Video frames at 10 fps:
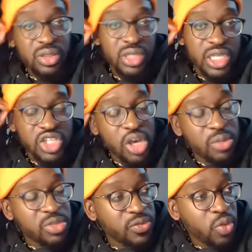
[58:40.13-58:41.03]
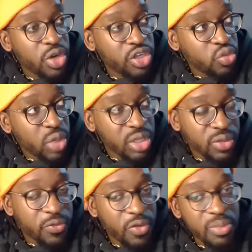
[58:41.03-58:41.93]
in terms of what you'd want
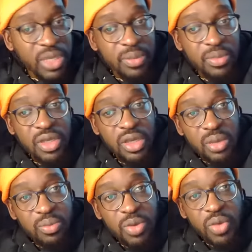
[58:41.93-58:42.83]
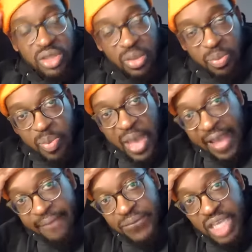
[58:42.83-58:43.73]
from him. But with the
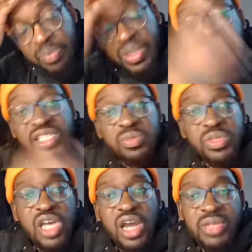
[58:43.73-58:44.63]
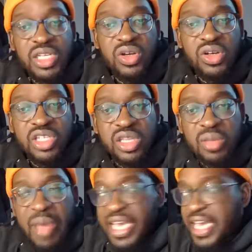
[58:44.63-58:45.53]
bat, he played some timely knocks at the
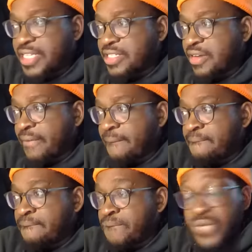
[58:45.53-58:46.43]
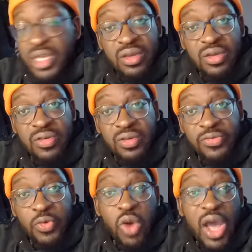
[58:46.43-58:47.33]
back end.
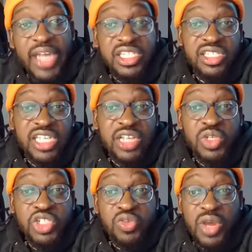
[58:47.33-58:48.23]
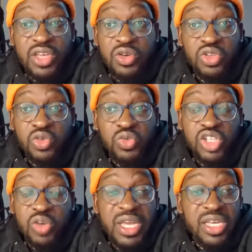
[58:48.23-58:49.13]
For what I just said with Dre, you could
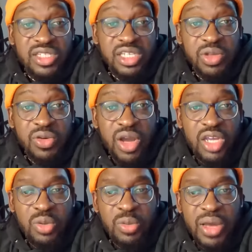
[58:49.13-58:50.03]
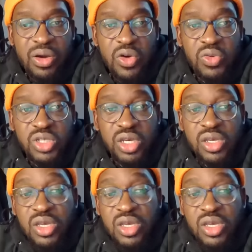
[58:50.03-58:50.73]
also make a similar argument about Holder.